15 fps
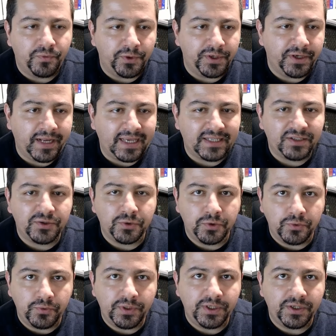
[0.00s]
for the next
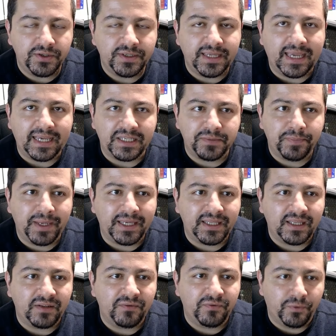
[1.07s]
two years
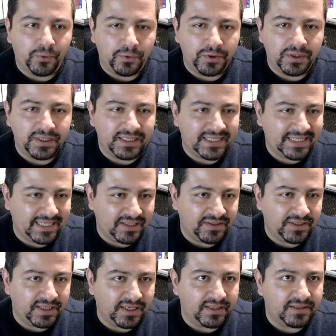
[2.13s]
expected for
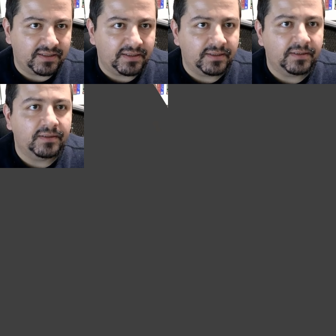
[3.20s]
Celsius.